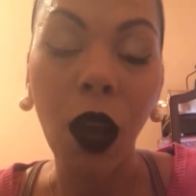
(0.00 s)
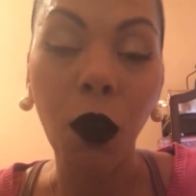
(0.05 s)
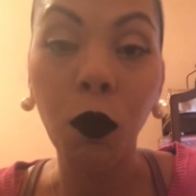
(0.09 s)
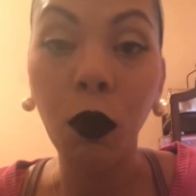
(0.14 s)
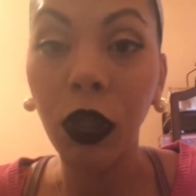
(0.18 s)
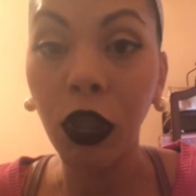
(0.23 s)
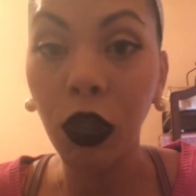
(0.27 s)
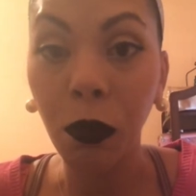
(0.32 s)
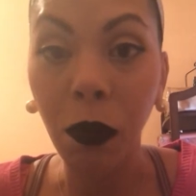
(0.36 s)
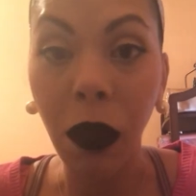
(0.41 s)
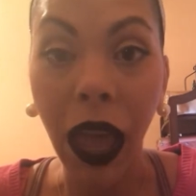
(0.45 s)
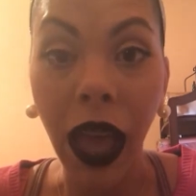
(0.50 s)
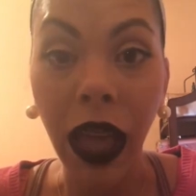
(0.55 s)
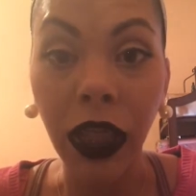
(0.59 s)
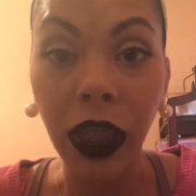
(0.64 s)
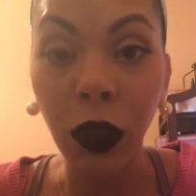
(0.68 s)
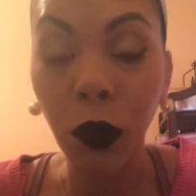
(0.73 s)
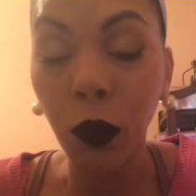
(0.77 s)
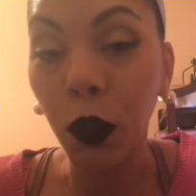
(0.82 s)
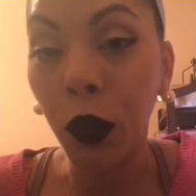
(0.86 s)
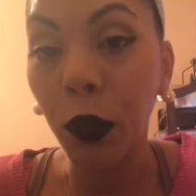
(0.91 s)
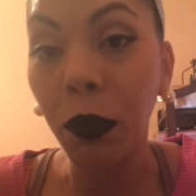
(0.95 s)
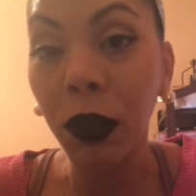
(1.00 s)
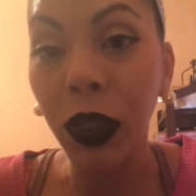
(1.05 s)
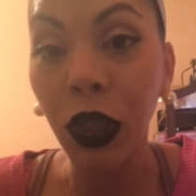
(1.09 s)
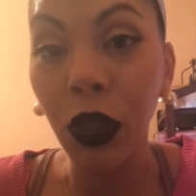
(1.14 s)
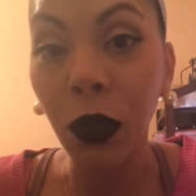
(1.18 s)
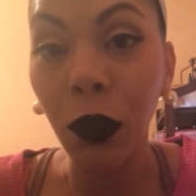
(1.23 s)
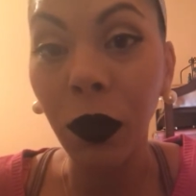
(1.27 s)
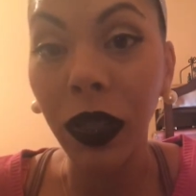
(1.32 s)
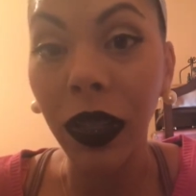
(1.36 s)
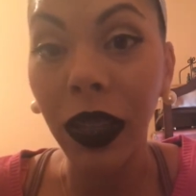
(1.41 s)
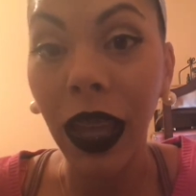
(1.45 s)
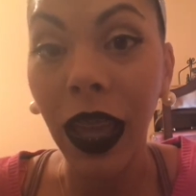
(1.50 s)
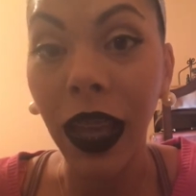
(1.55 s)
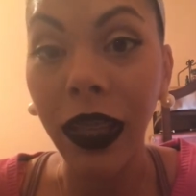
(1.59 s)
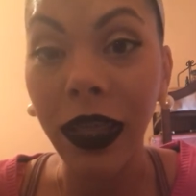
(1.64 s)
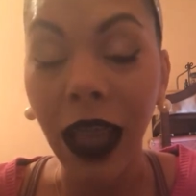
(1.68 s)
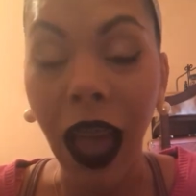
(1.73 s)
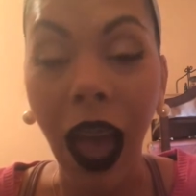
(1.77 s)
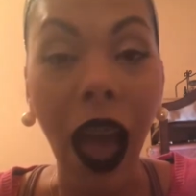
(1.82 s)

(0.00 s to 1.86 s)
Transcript: which palette we'll be doing next.